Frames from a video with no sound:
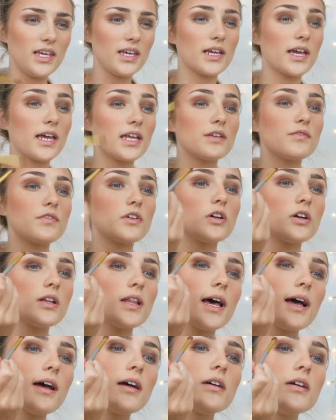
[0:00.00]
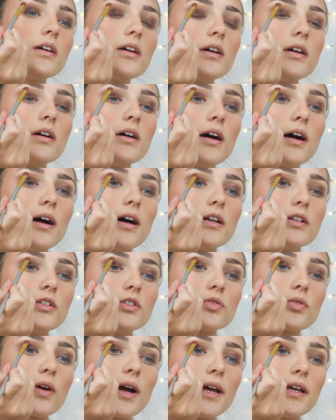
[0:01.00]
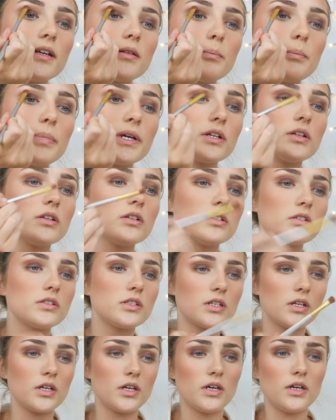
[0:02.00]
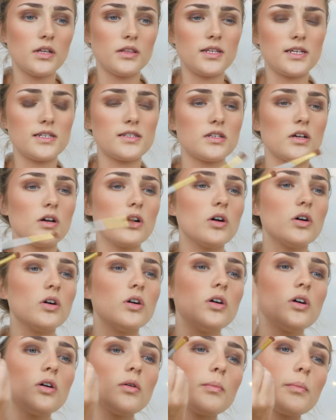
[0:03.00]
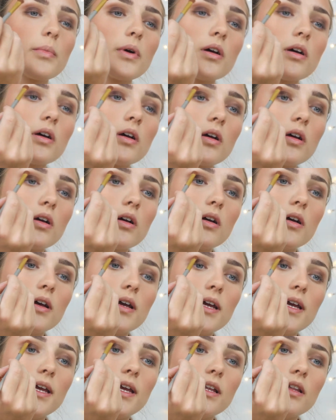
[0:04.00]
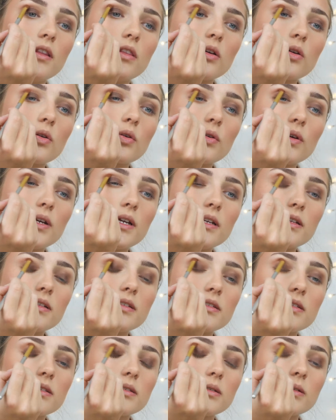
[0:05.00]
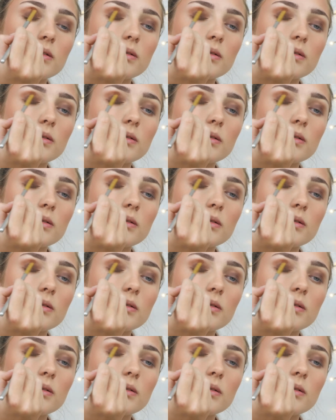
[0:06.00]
kind of a colour, and try and build this up in the crease.